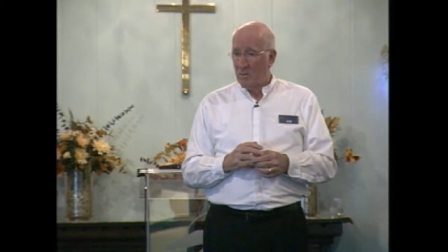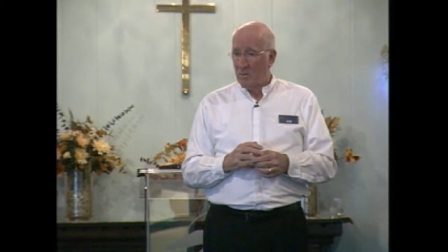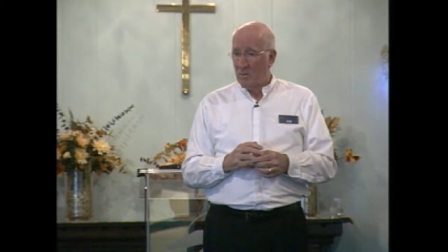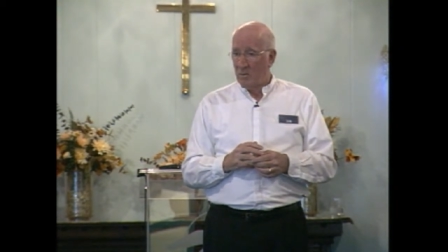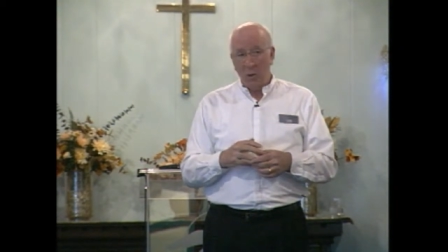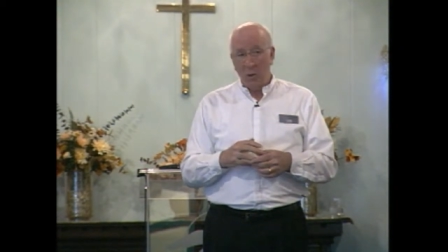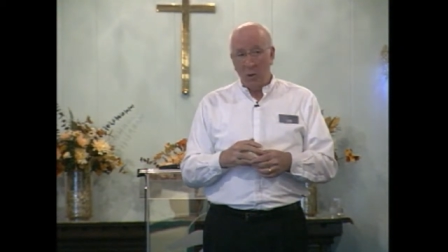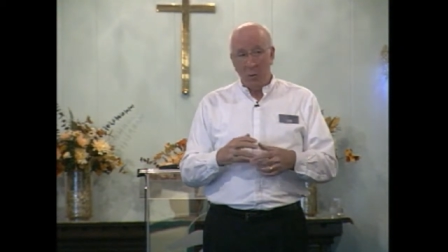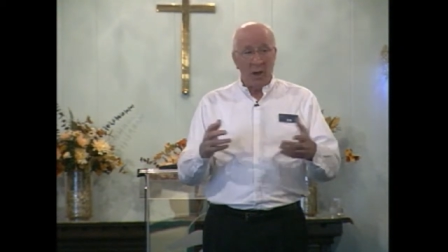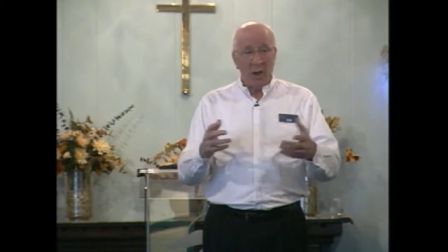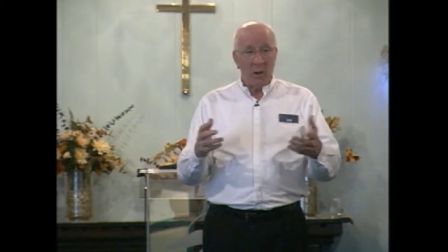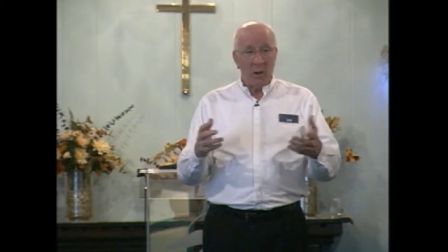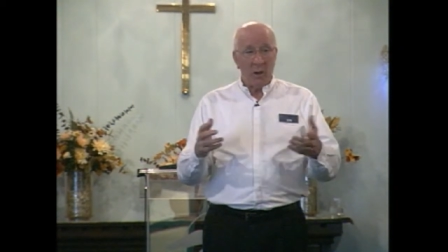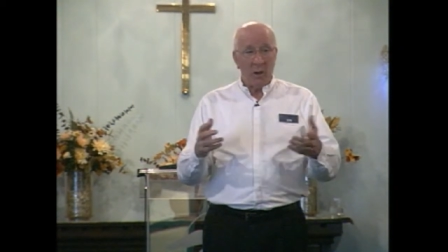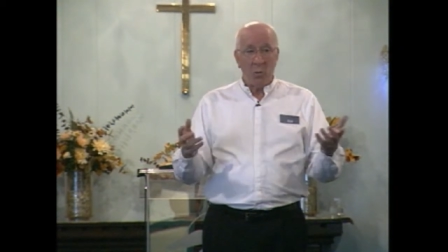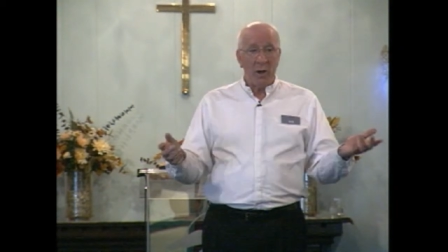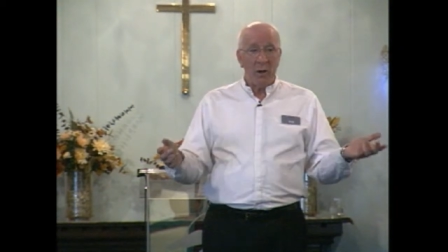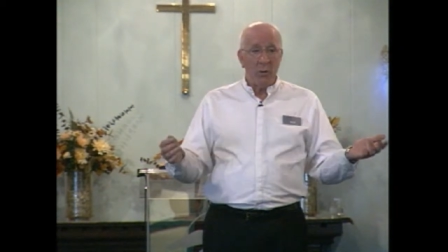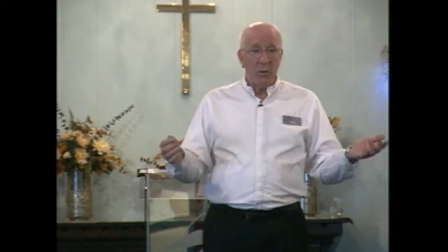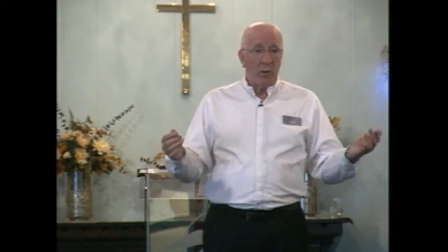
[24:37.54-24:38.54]
See, no matter
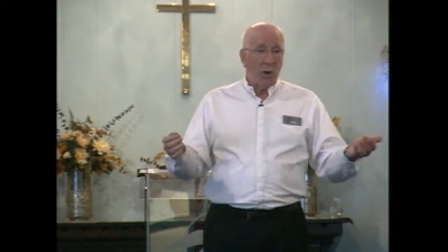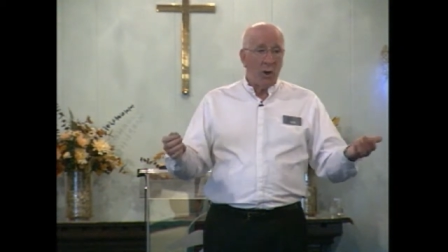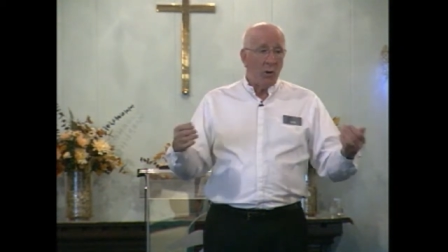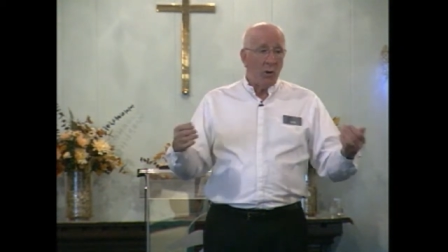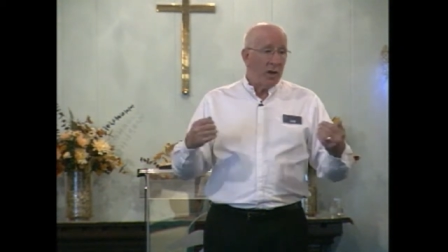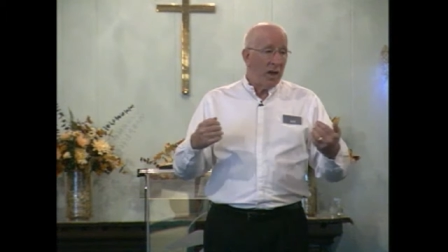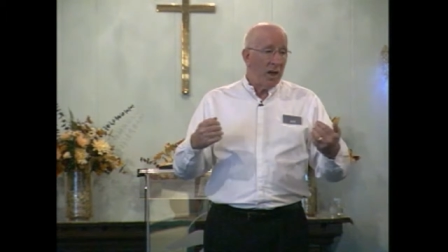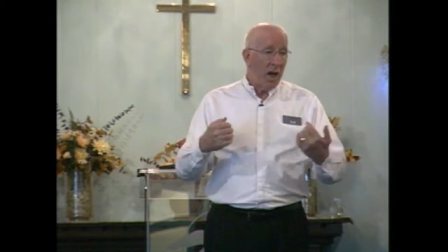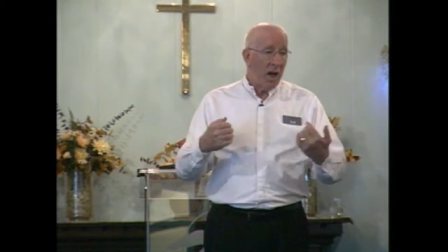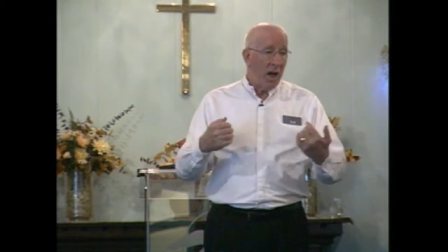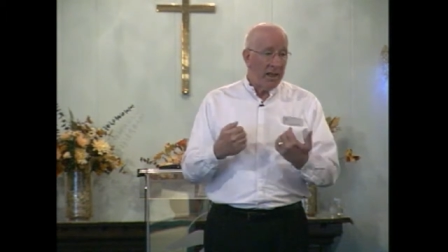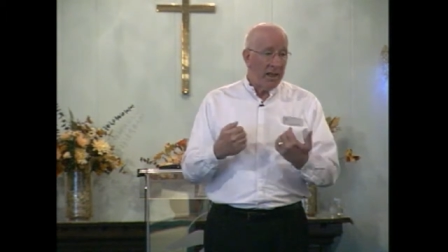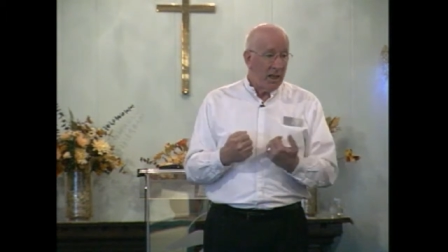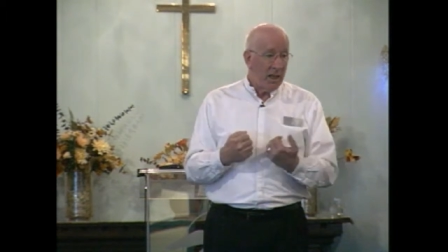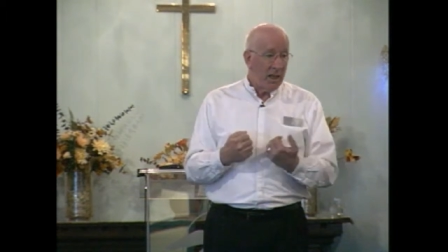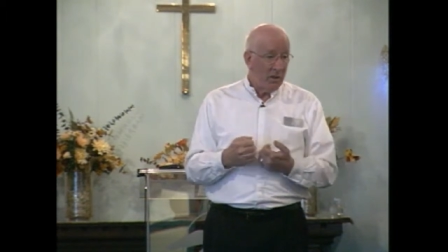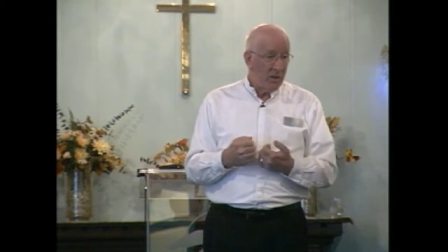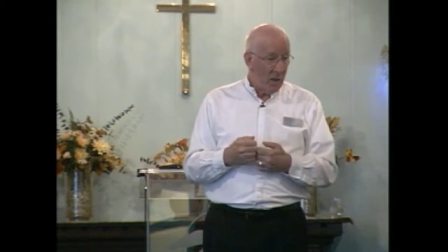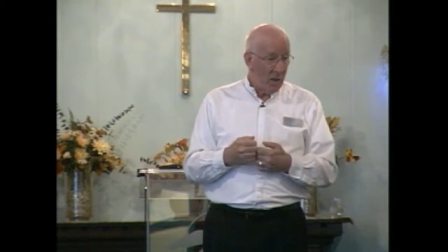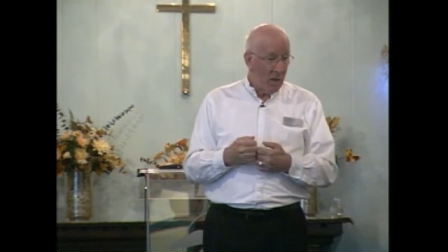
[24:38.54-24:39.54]
where you go, God
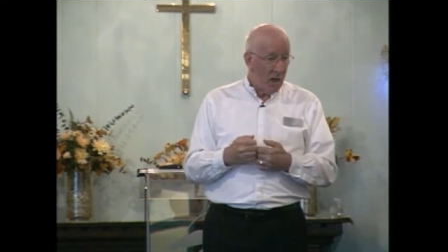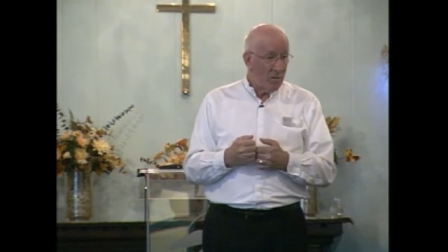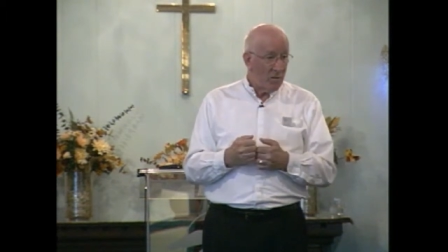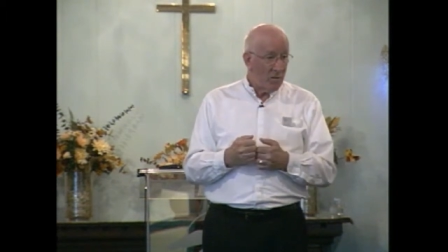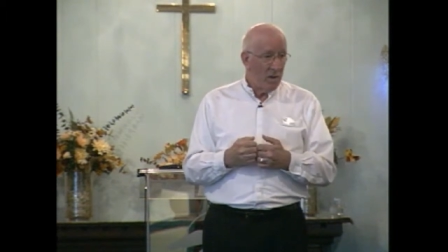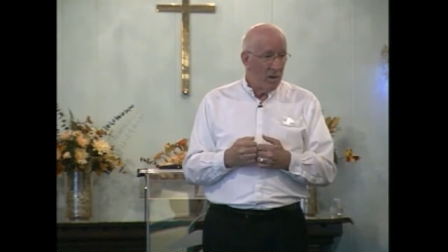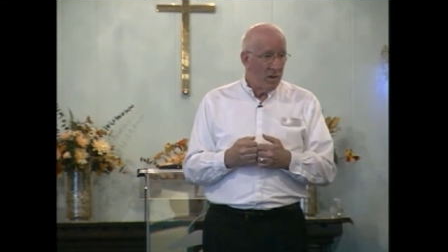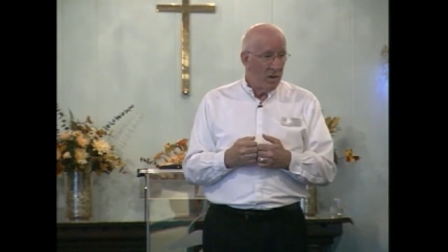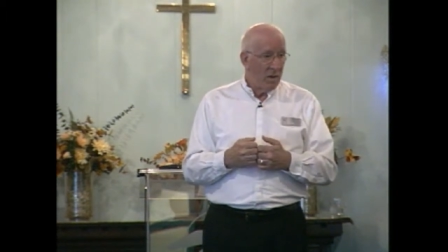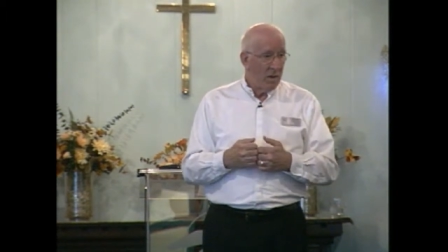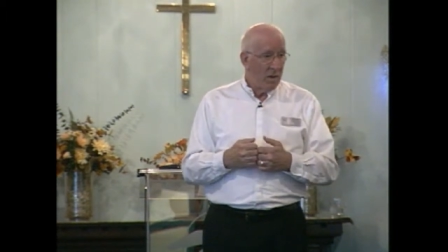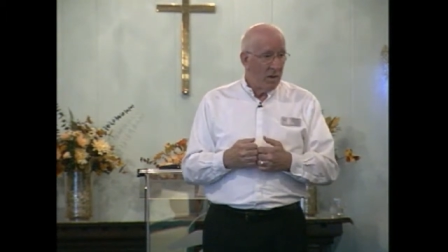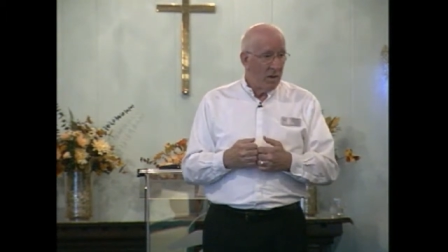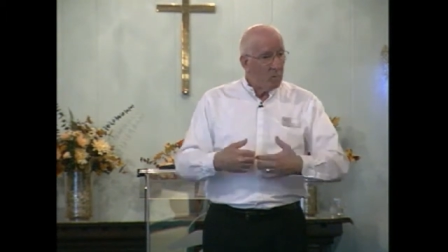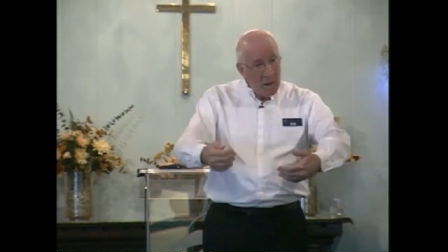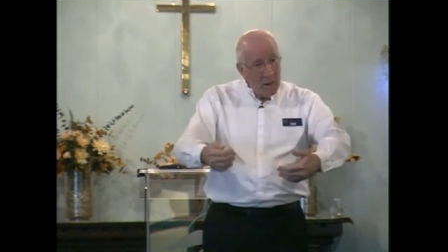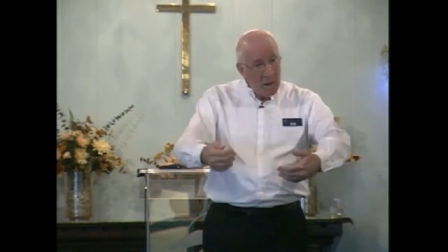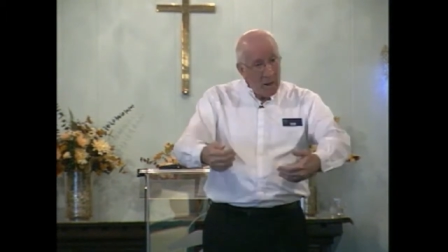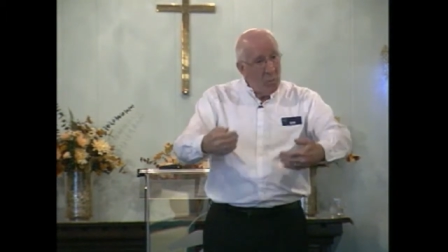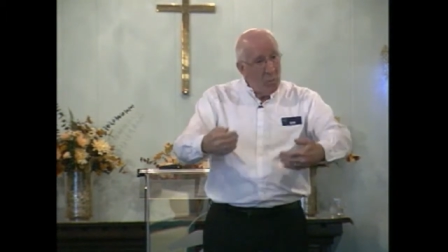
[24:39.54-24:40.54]
is, yes?
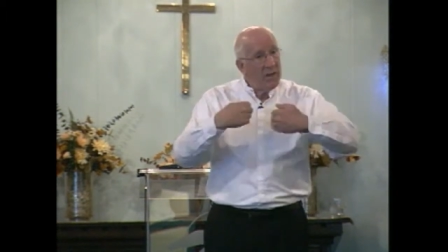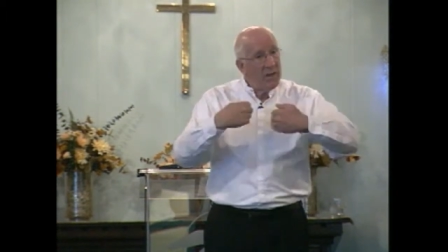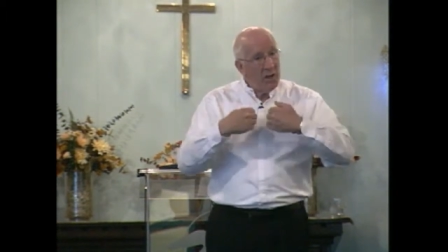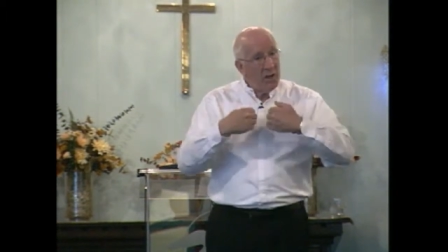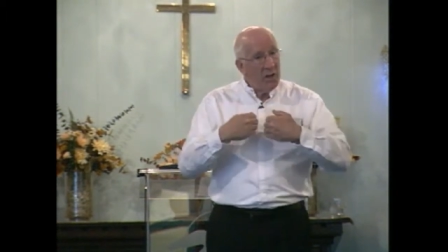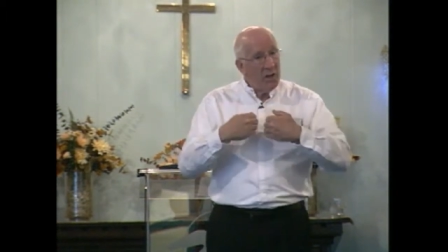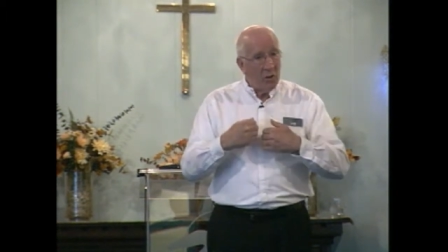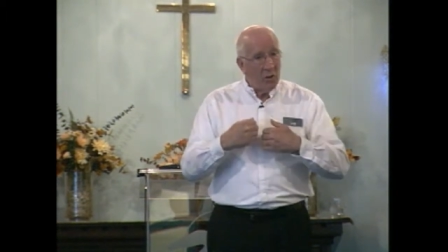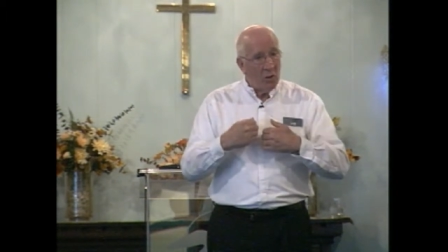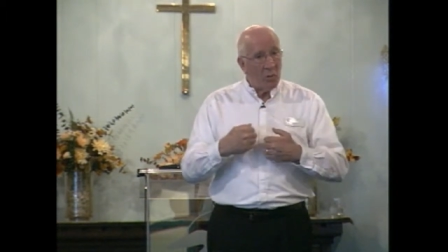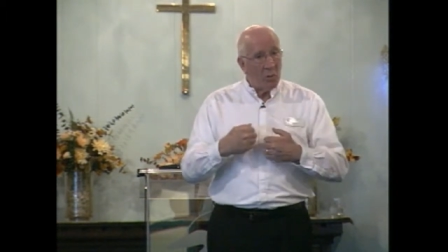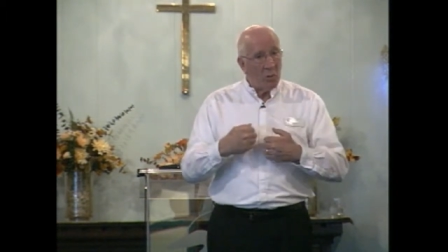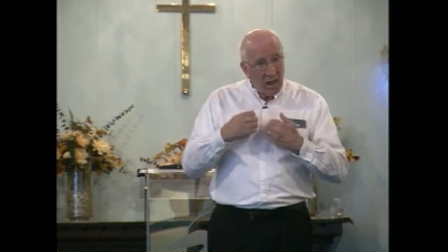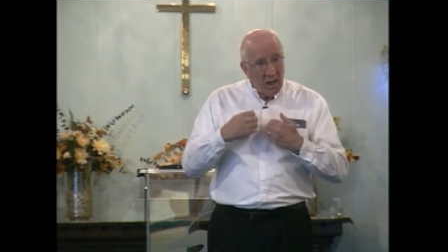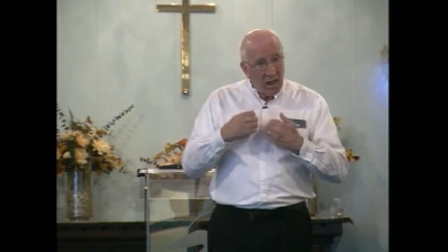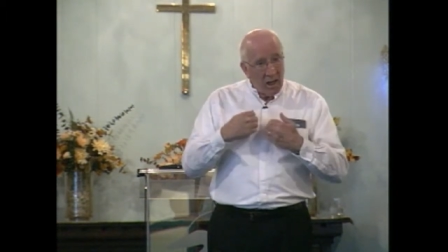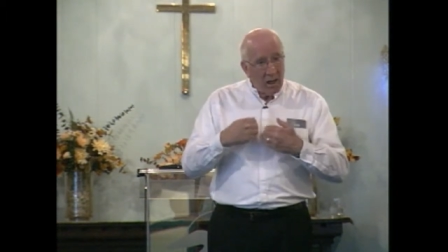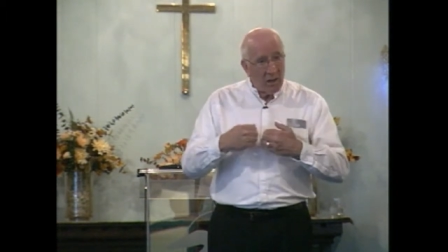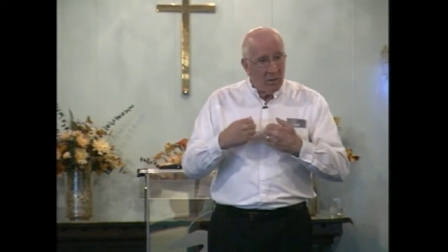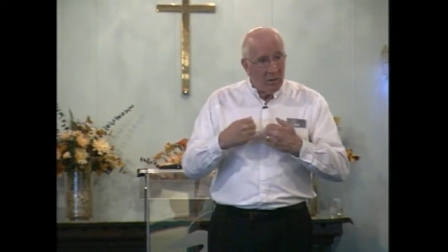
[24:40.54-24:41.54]
Right within you, right
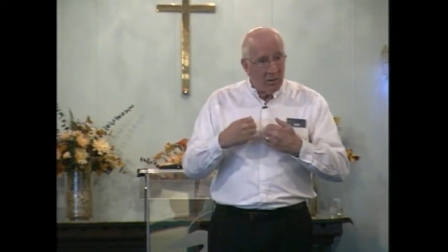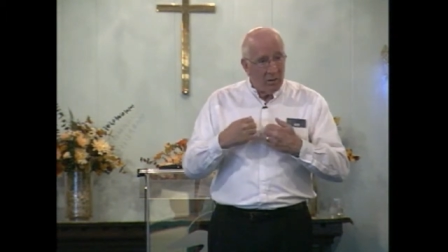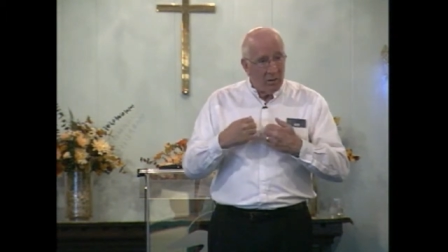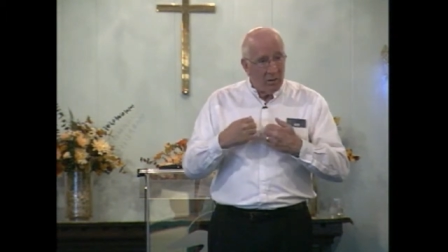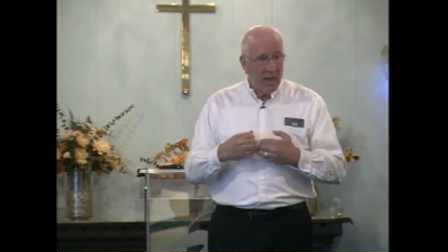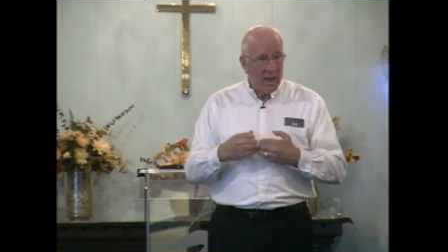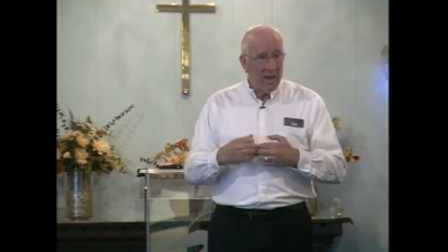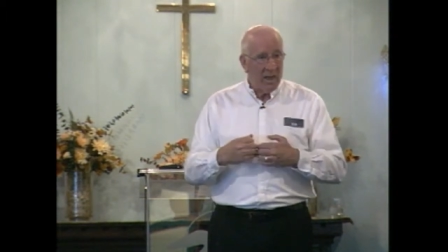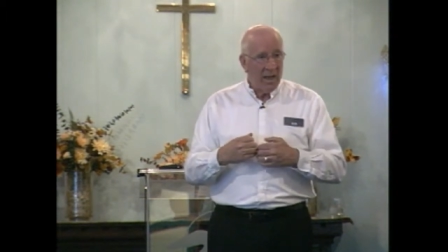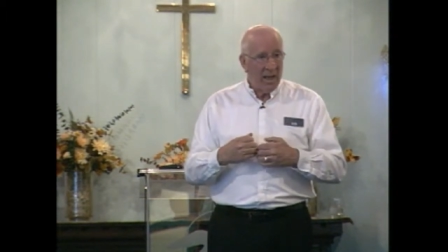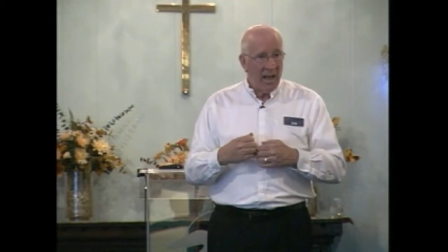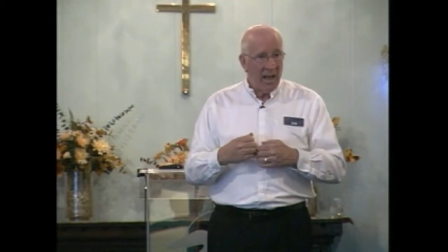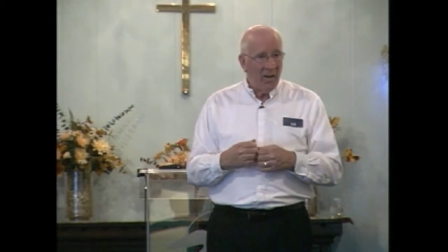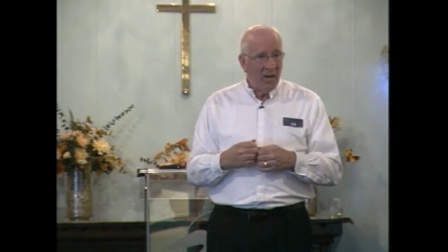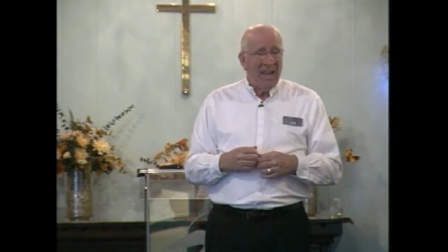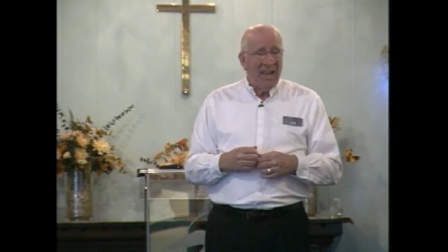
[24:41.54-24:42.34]
here, right now.